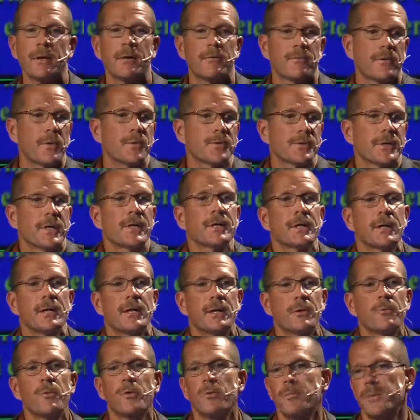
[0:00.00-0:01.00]
Folks,
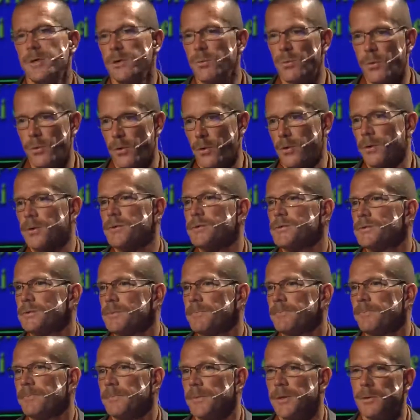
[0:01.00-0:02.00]
it will be worse
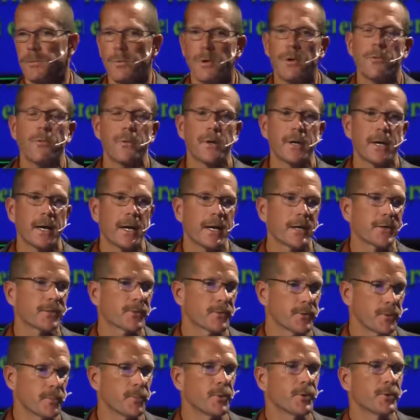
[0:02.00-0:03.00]
than what we
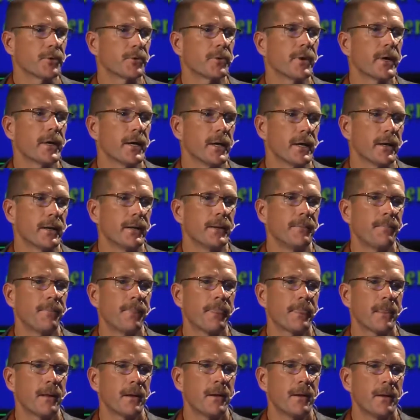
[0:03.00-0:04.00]
actually portray it.
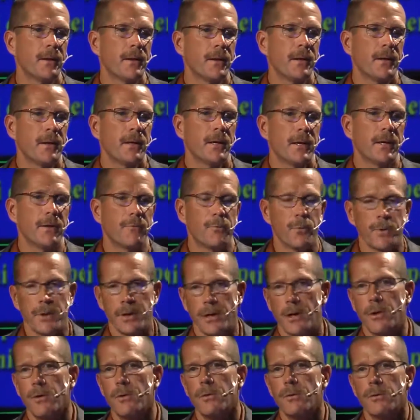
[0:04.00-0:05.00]
If we
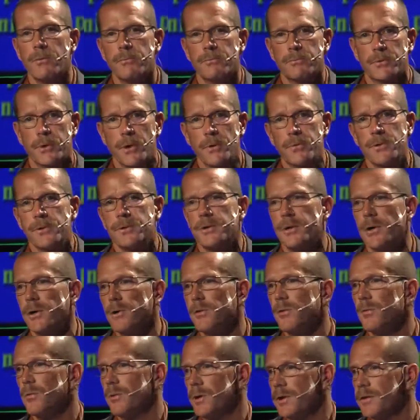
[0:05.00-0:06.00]
go toe-to-toe
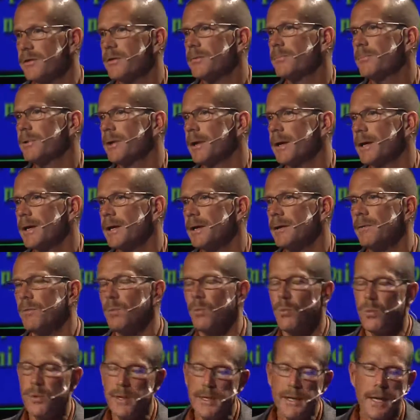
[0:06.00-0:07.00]
with the plant,
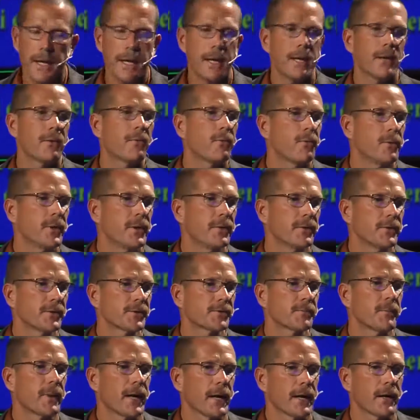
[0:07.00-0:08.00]
we can't win this
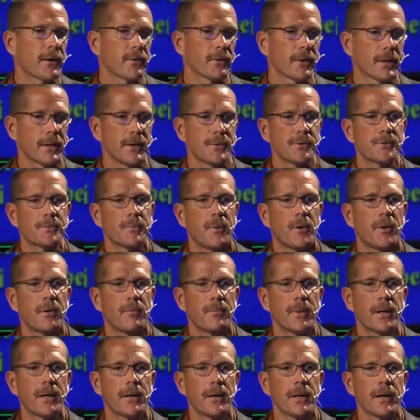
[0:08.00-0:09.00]
battle against
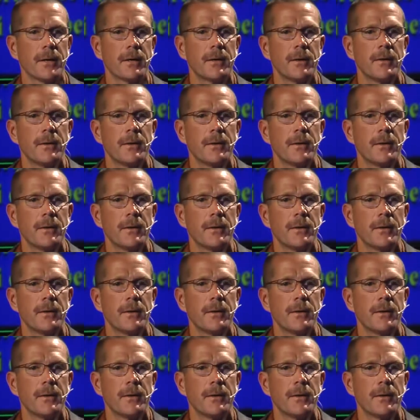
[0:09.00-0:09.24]
palmary.